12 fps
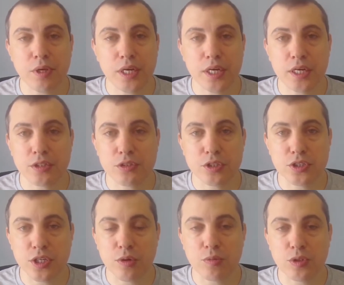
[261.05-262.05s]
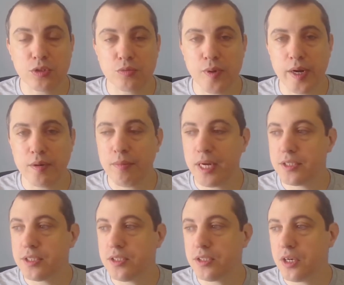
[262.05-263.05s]
many countries, and I wouldn't
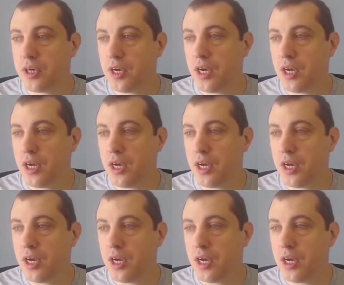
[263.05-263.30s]
recommend it,